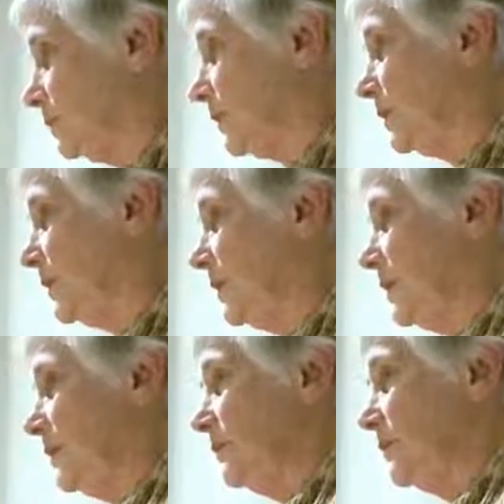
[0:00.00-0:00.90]

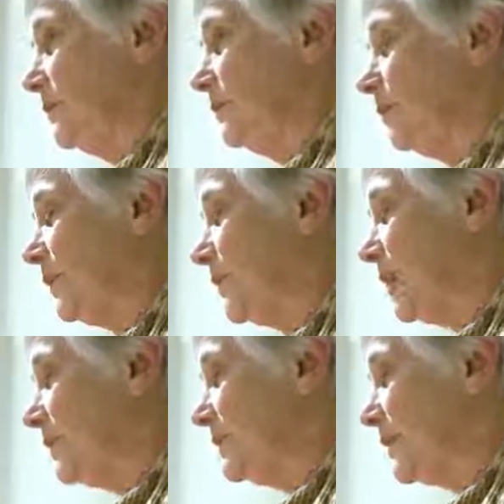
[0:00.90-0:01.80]
But no matter
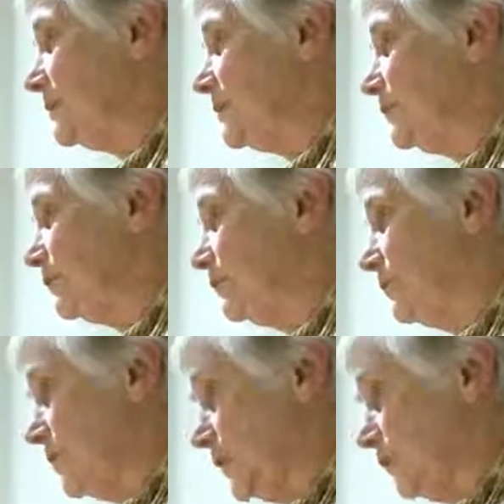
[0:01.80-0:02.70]
how many times
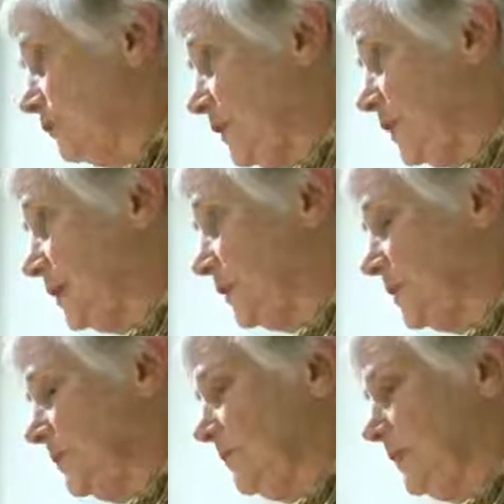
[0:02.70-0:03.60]
it's failed,